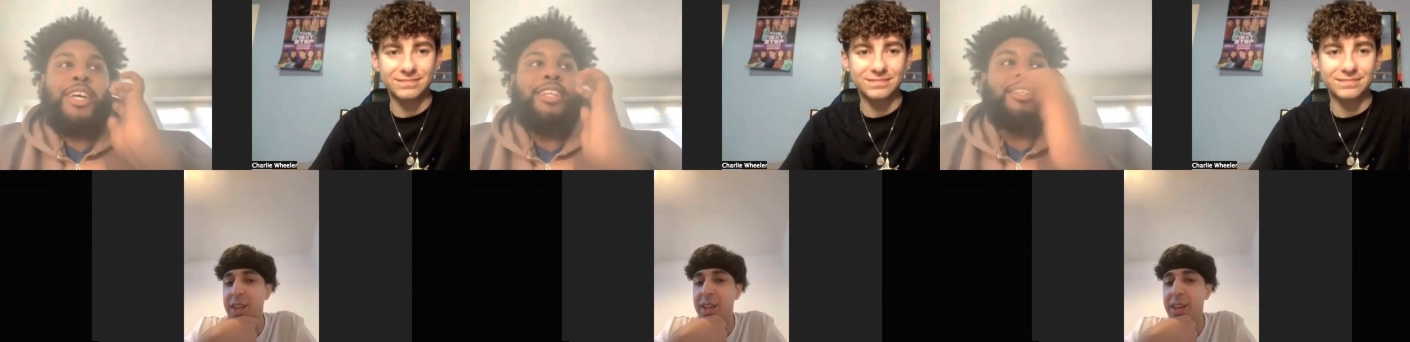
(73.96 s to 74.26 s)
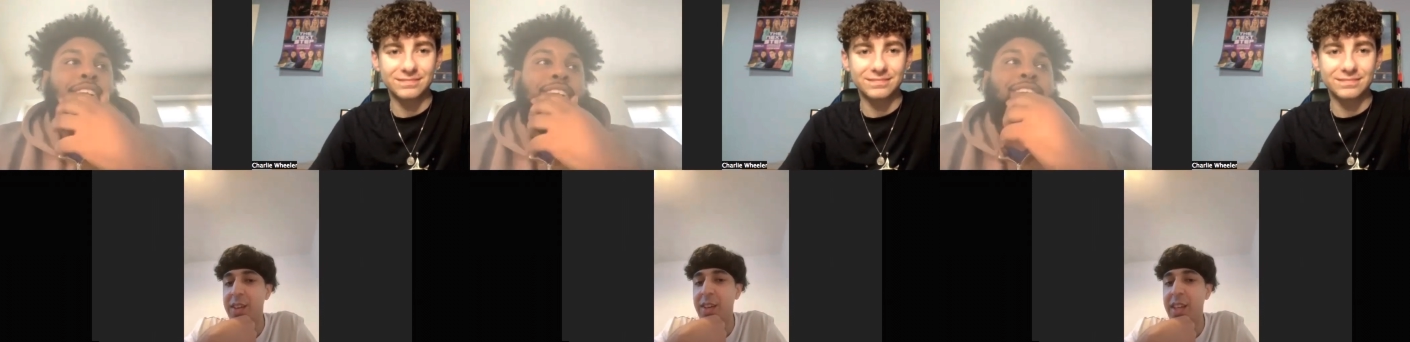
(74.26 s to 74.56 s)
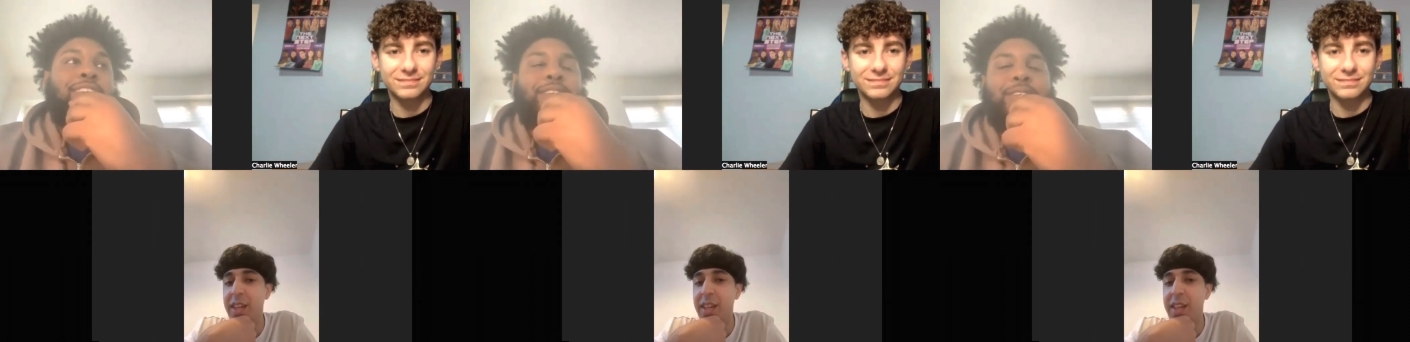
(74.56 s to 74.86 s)
Speaker 1: Jan, and
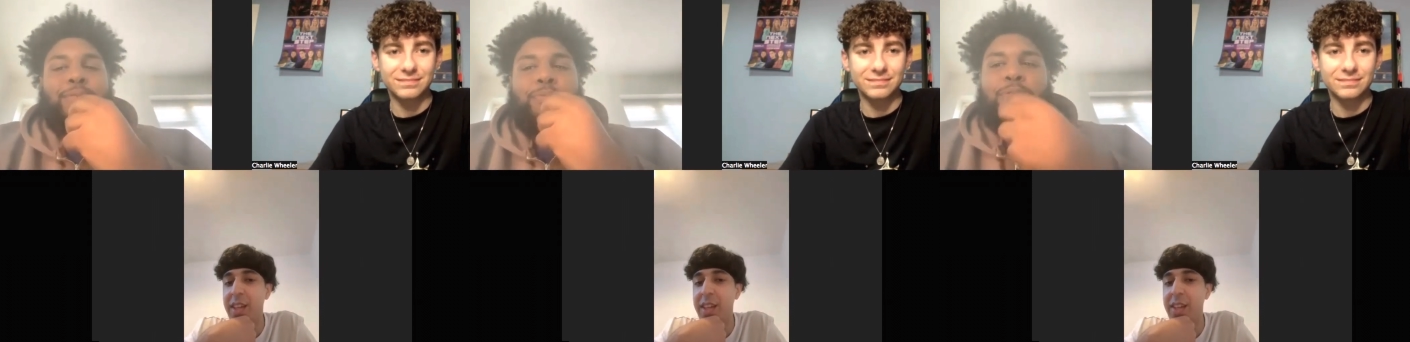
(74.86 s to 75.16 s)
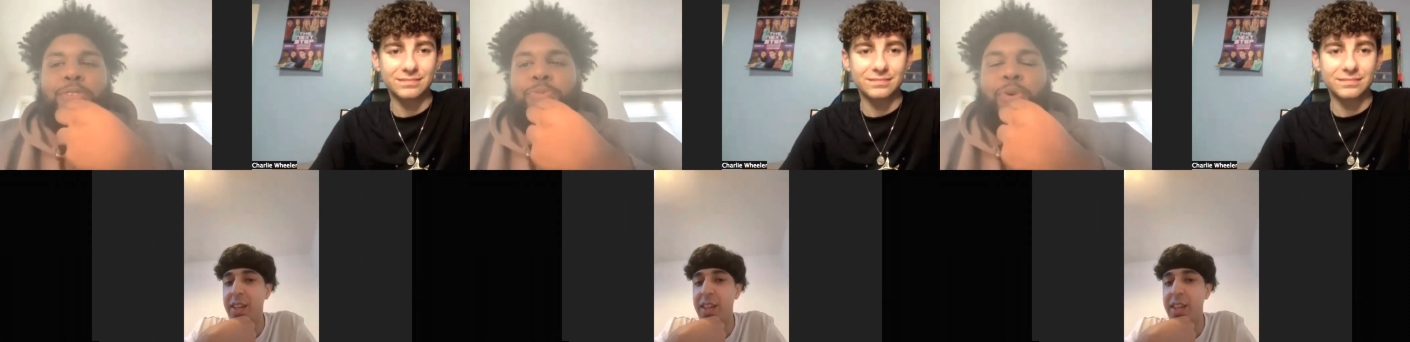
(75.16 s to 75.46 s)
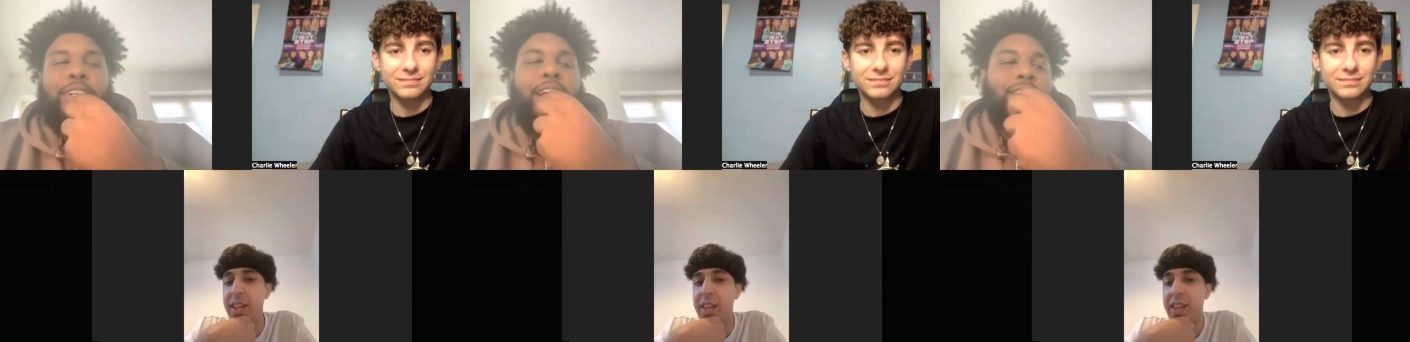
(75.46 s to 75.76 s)
he was
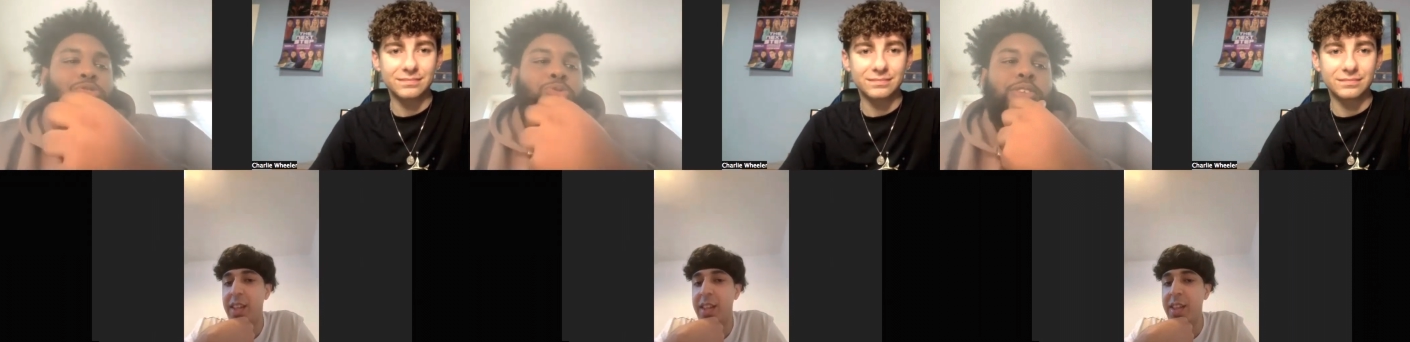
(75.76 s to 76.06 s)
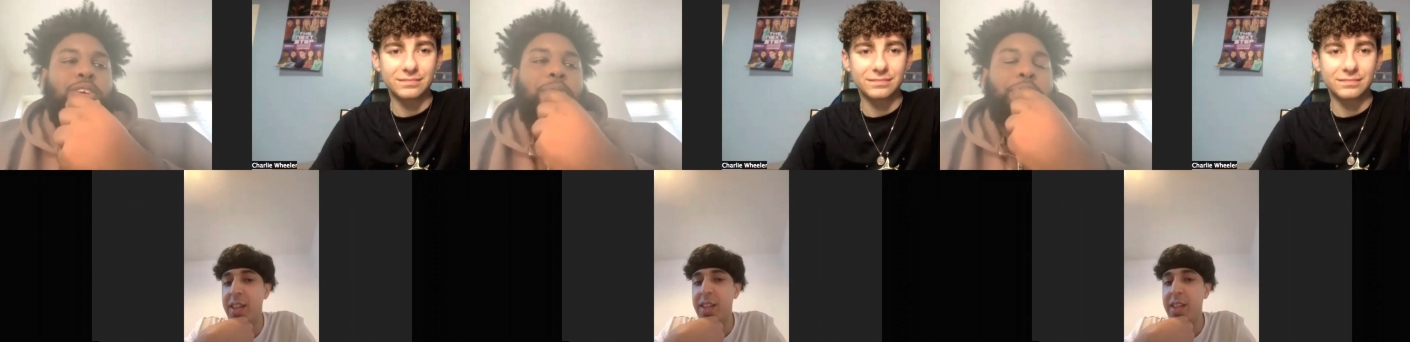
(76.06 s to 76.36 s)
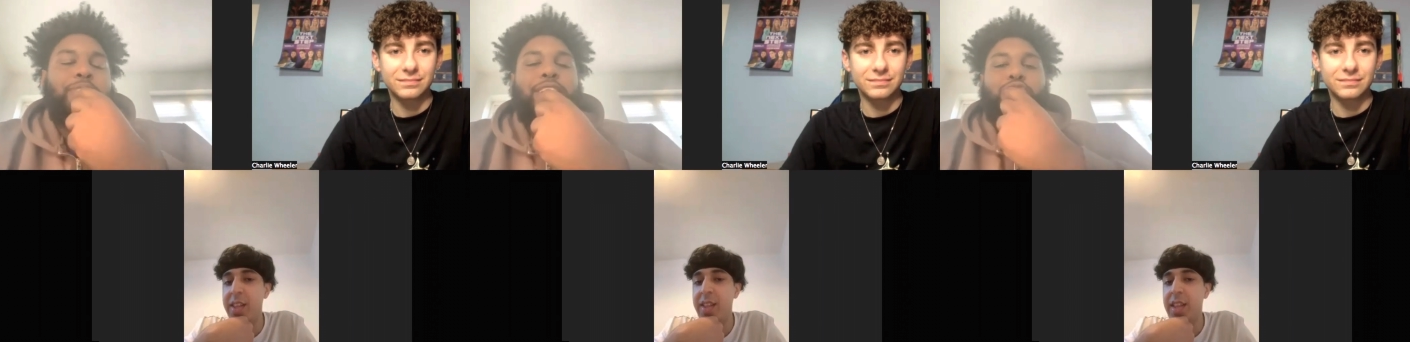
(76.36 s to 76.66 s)
one that saw
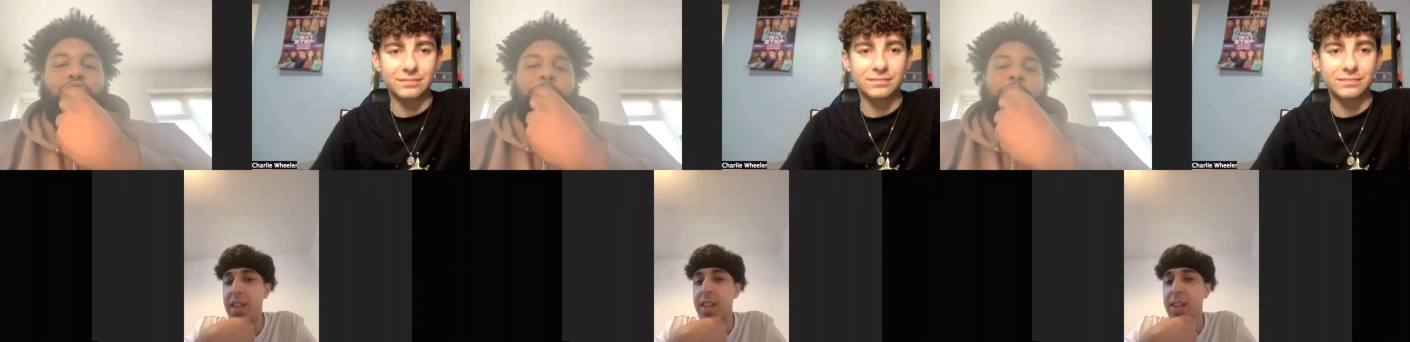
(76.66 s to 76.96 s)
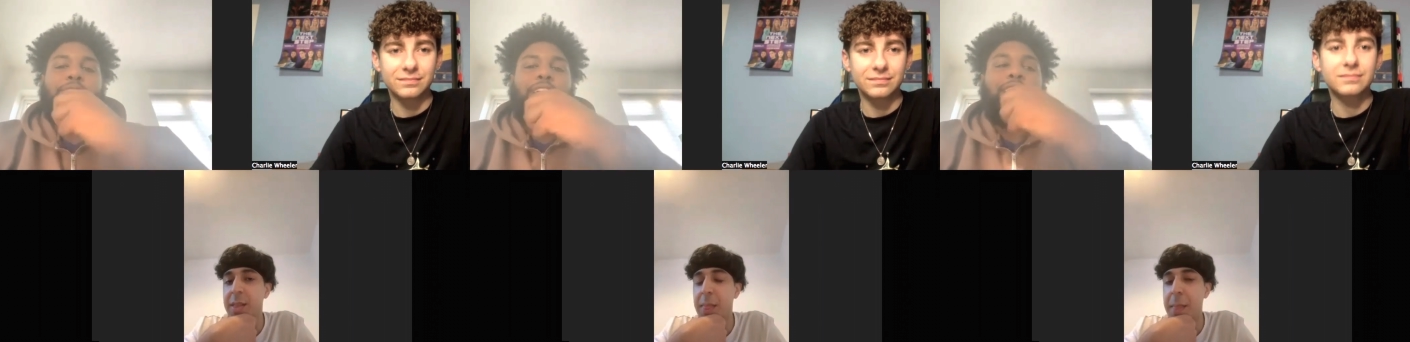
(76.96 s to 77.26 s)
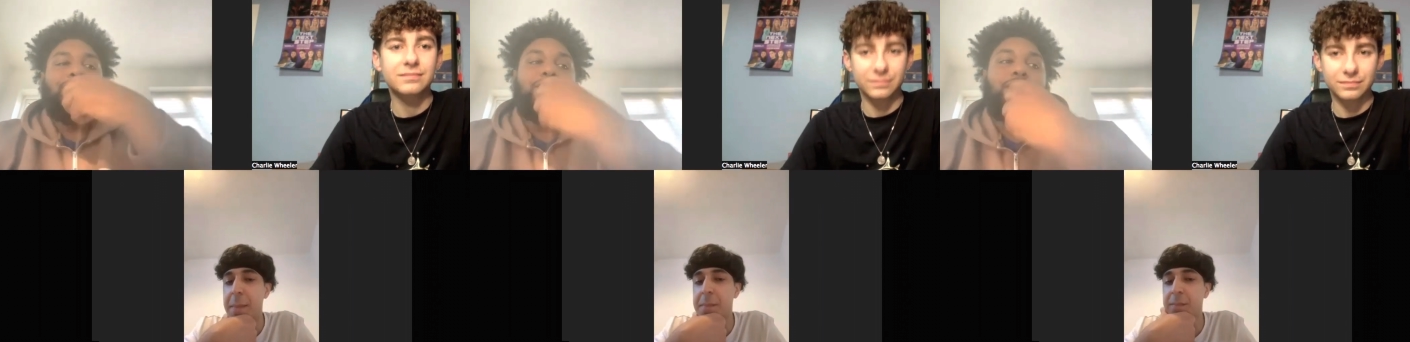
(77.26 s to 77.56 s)
the potential in me and
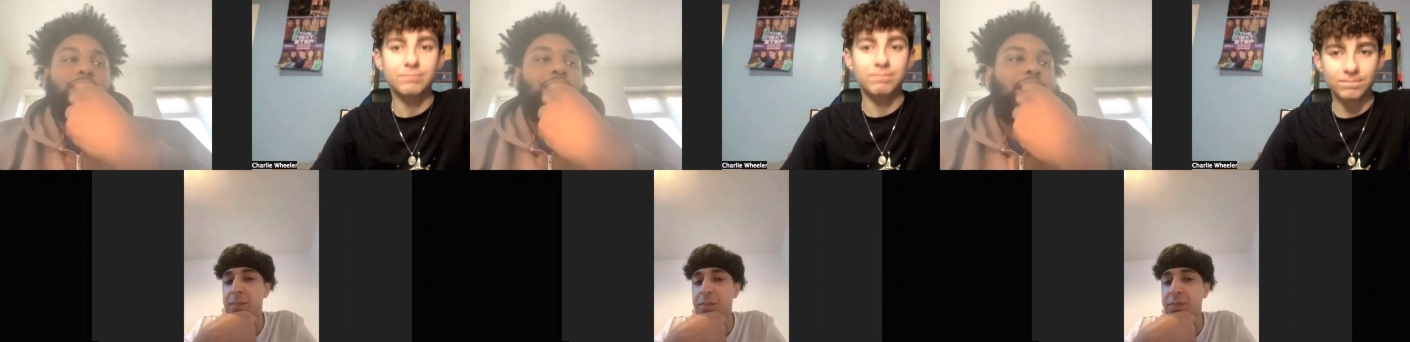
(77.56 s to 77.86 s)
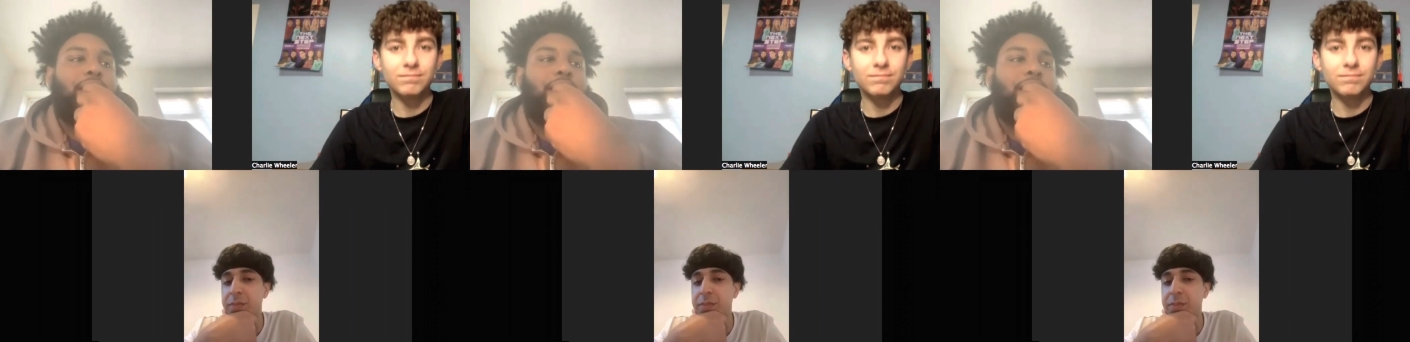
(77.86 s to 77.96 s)
Icy